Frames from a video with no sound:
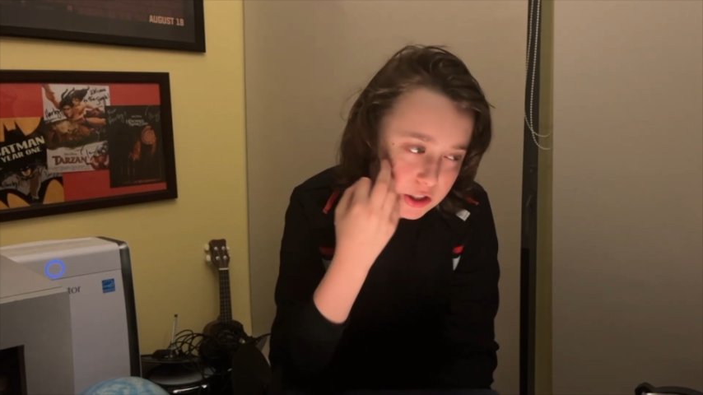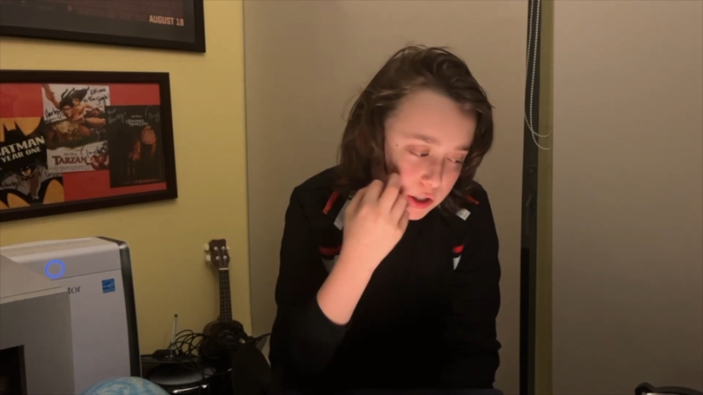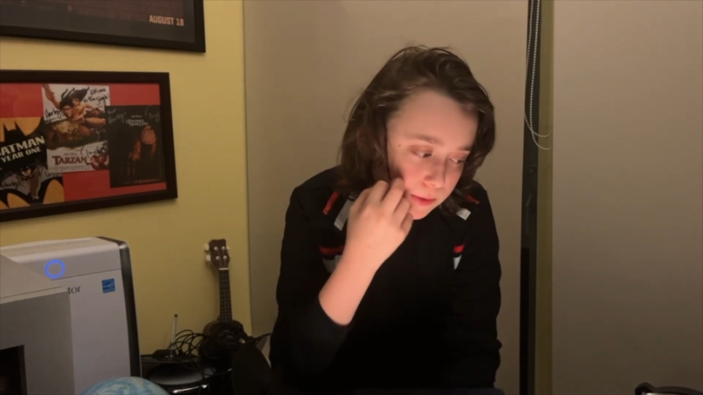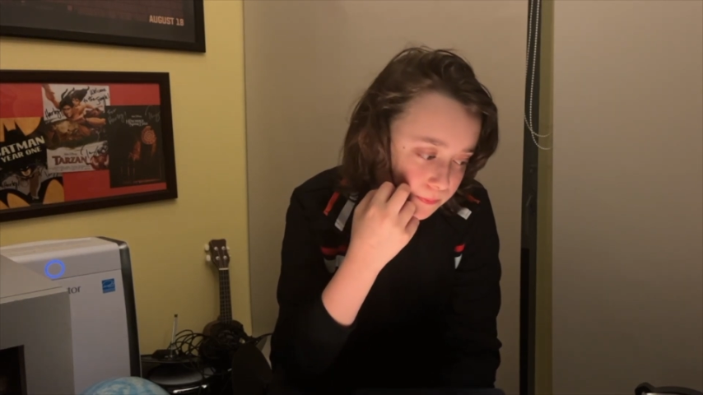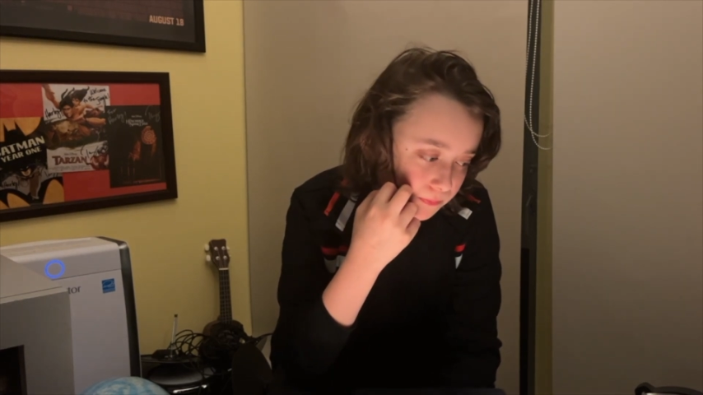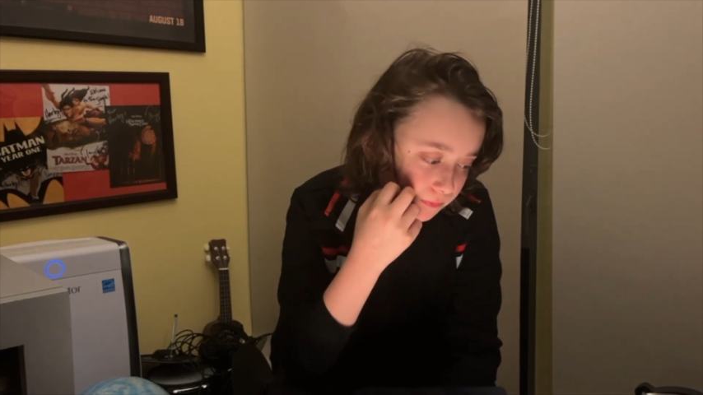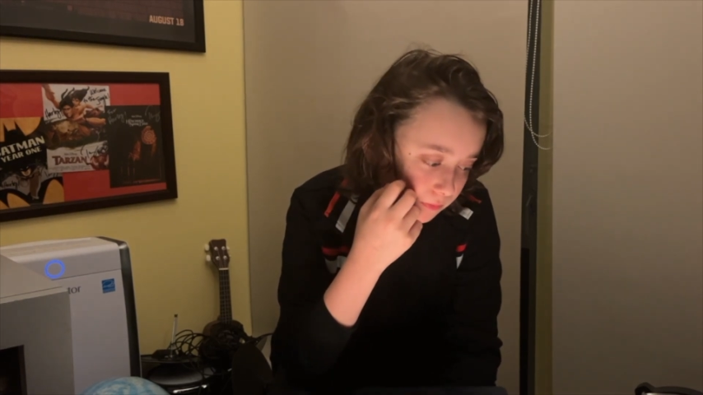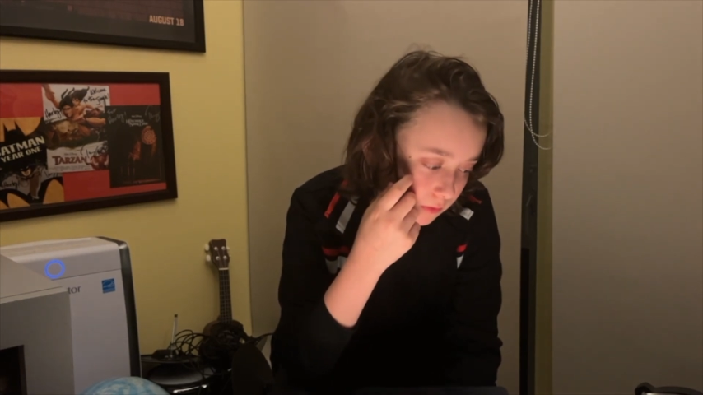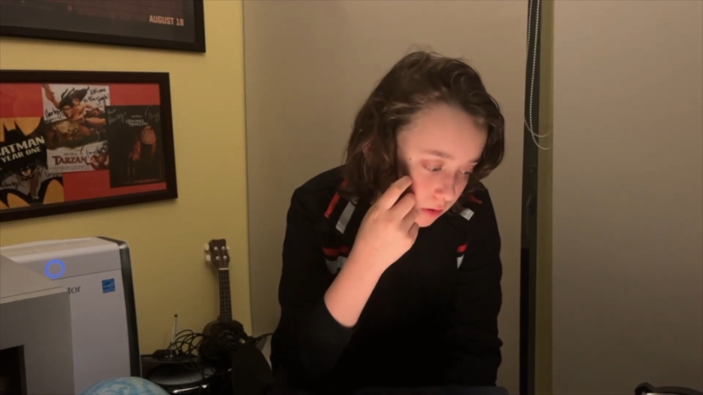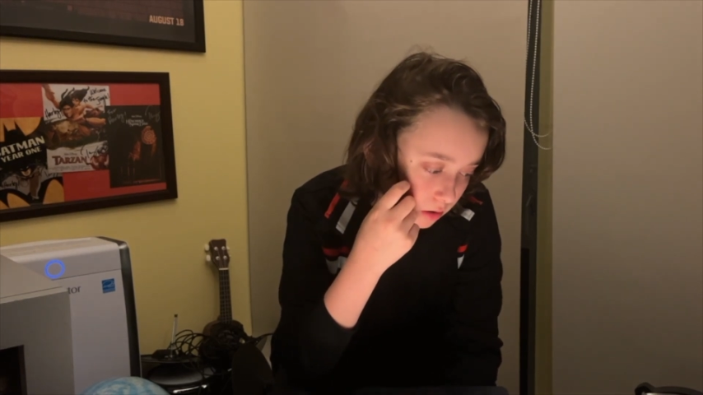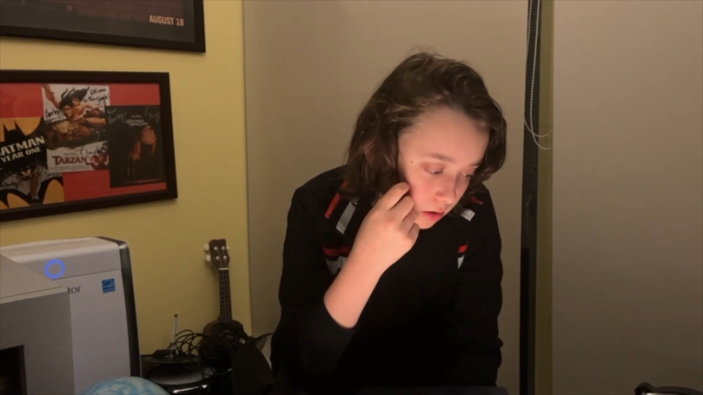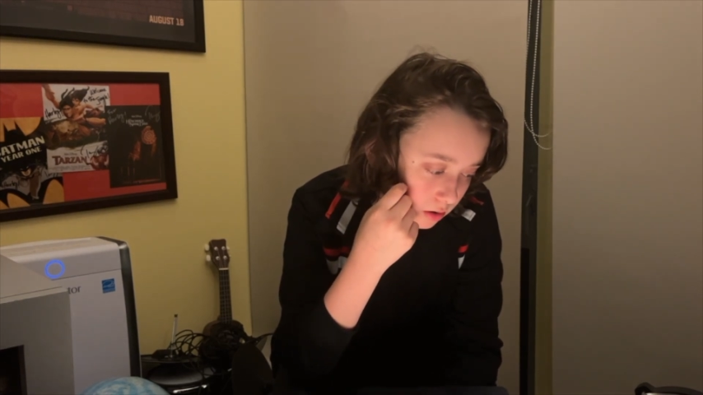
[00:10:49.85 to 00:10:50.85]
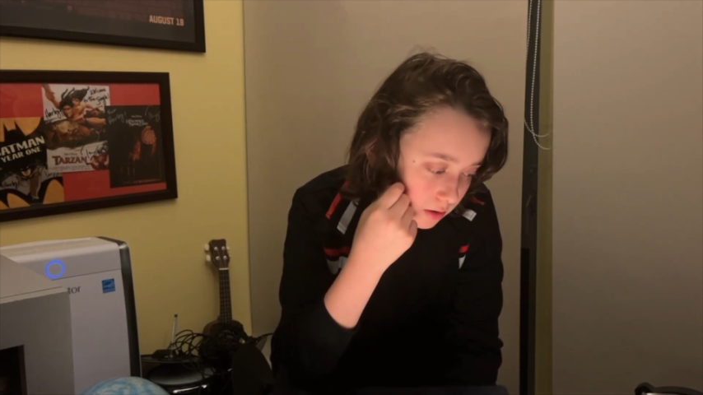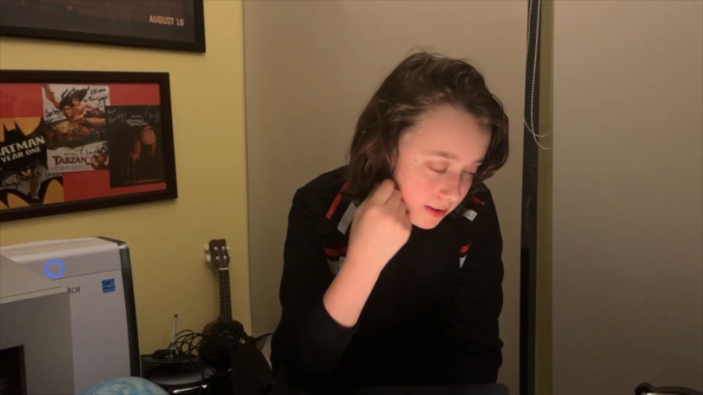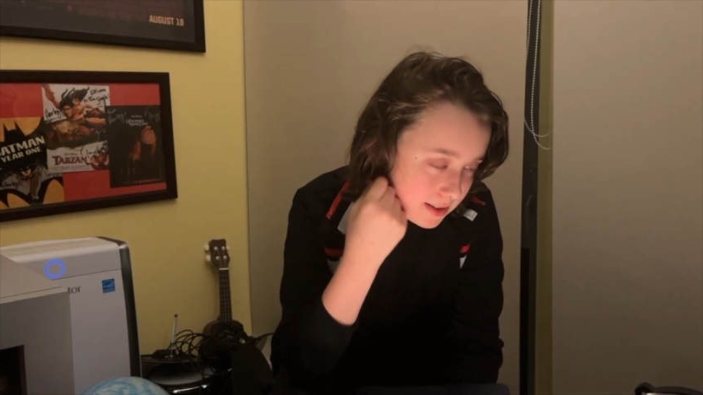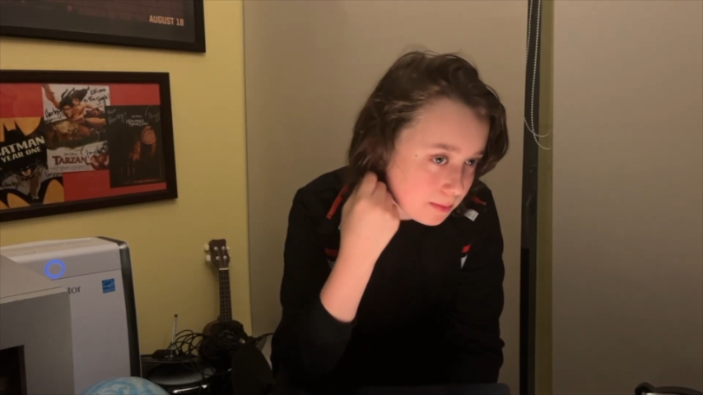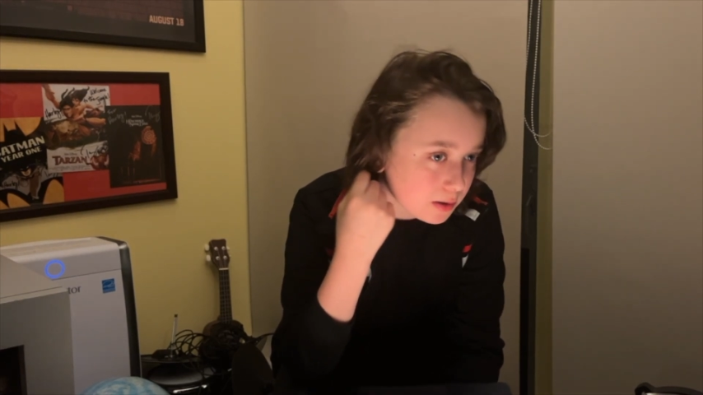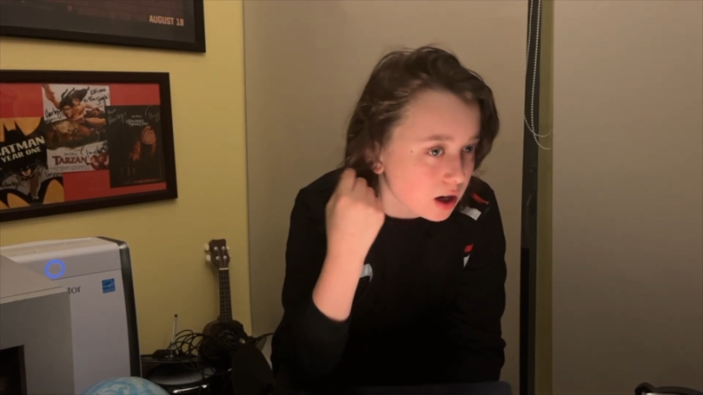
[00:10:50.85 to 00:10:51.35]
a
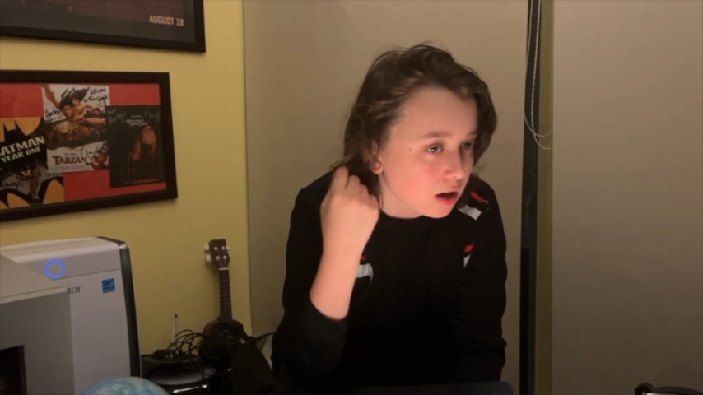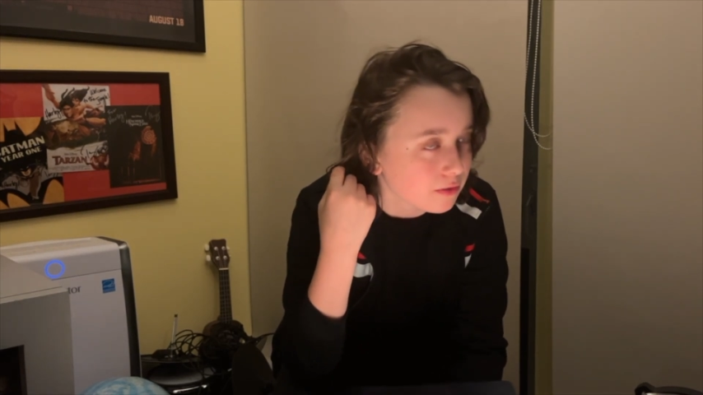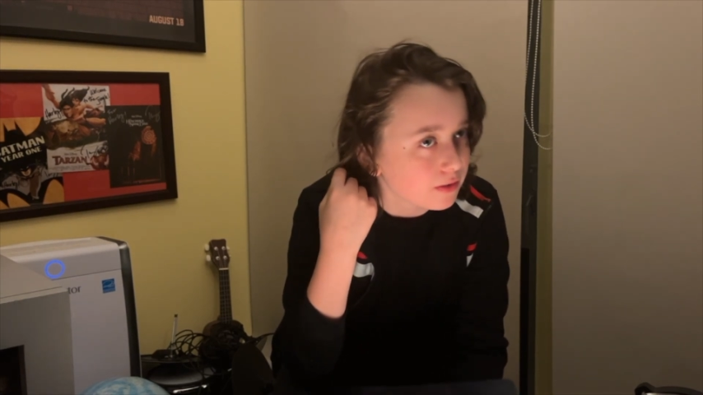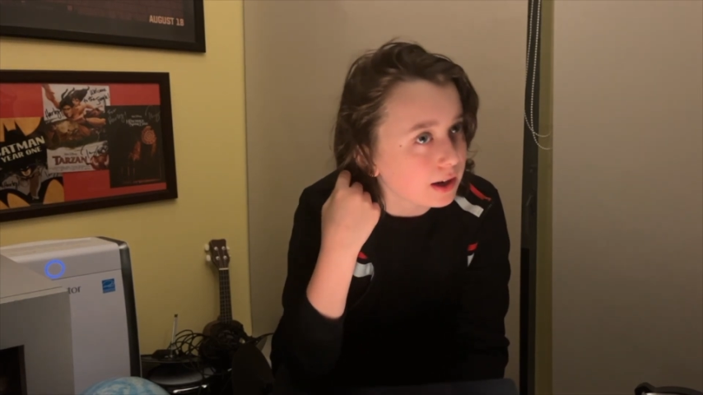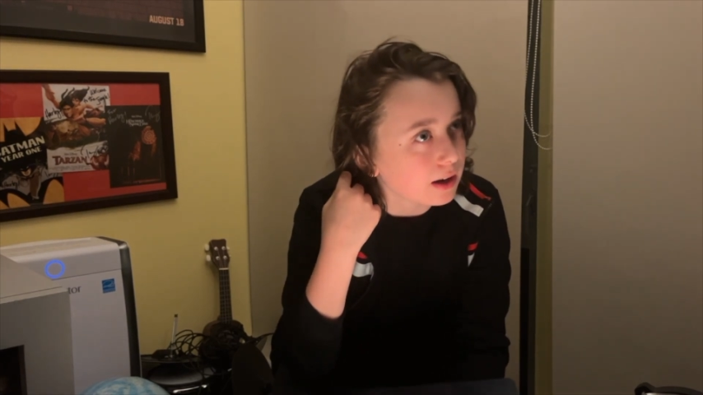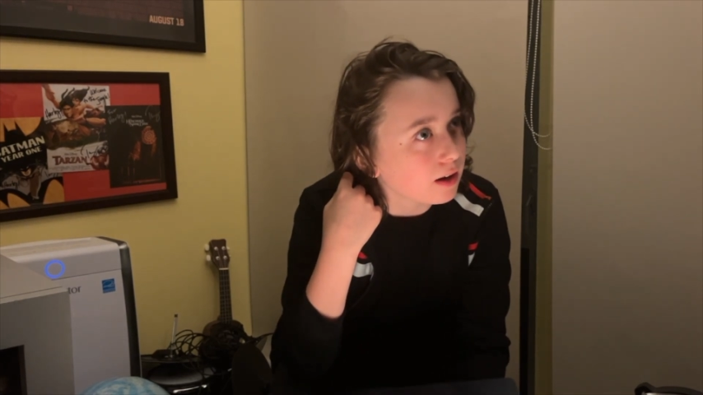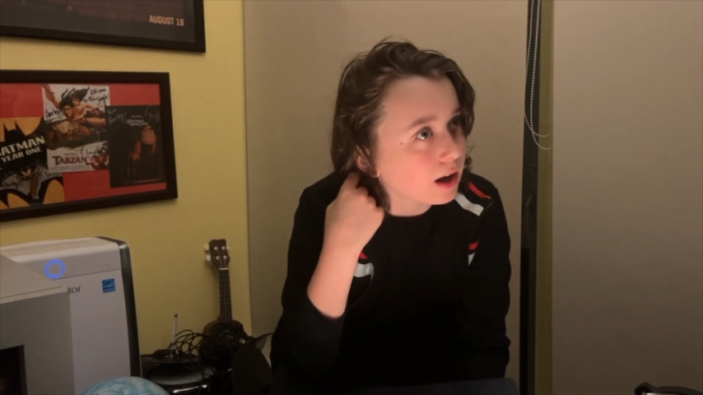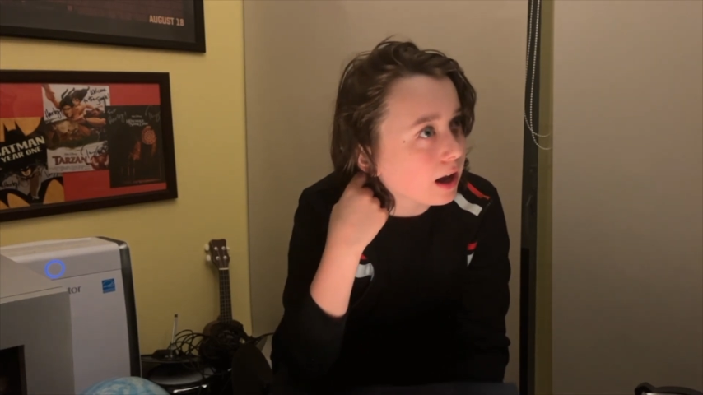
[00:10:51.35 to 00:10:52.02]
cinematography